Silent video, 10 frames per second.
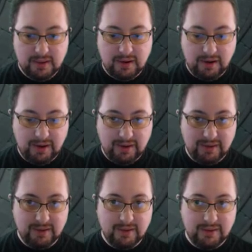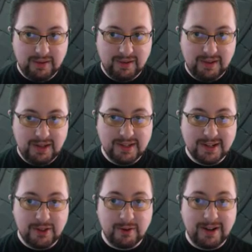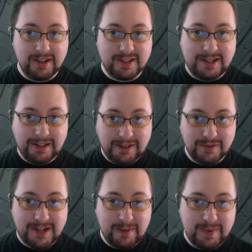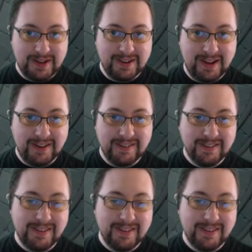Alright. He's gonna throw down Steel Leaf Champion now.